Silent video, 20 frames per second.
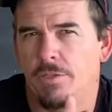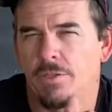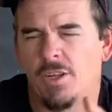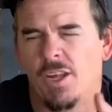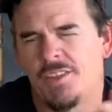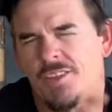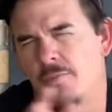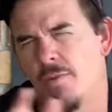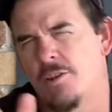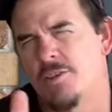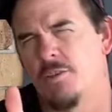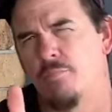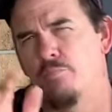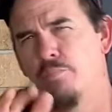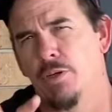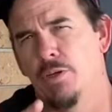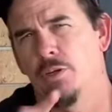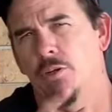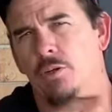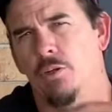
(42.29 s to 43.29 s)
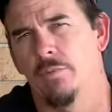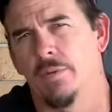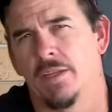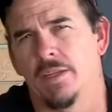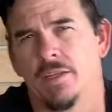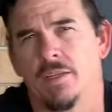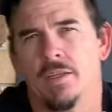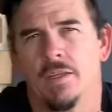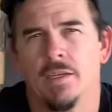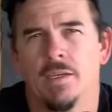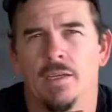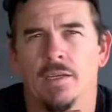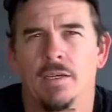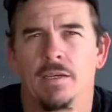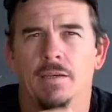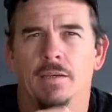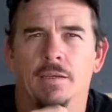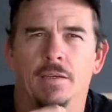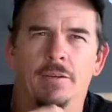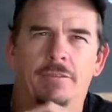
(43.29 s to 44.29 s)
Not so much a build, but
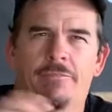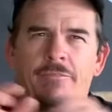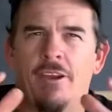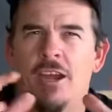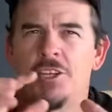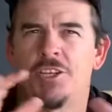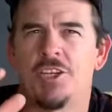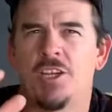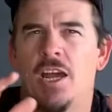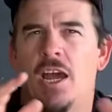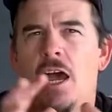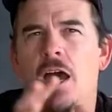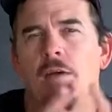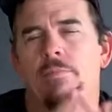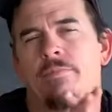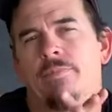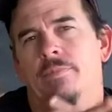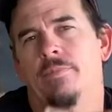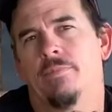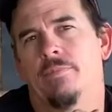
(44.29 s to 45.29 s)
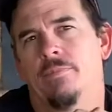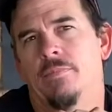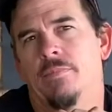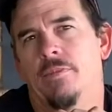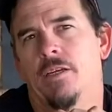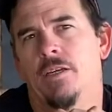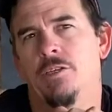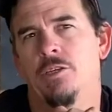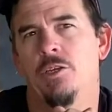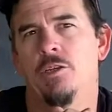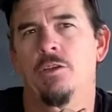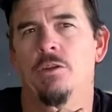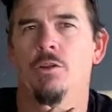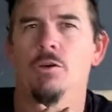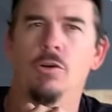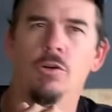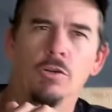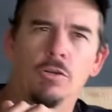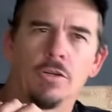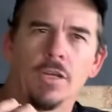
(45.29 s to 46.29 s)
a freshen up, a new
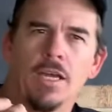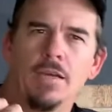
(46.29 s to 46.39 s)
look.